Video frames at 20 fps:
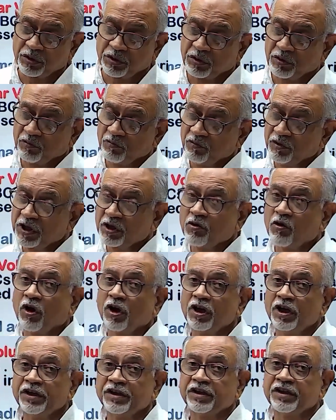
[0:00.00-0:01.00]
we call
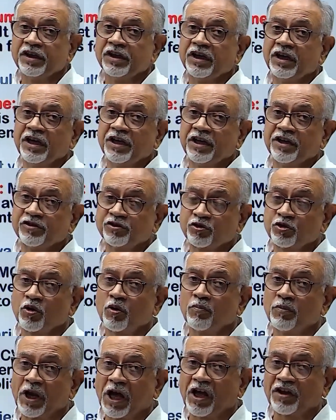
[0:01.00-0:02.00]
it
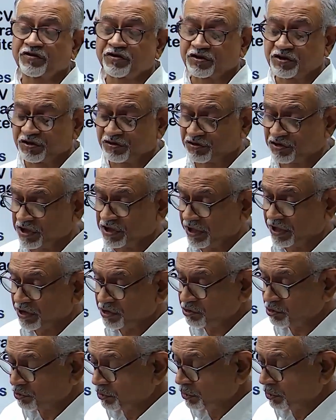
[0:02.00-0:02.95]
erythroblast stage,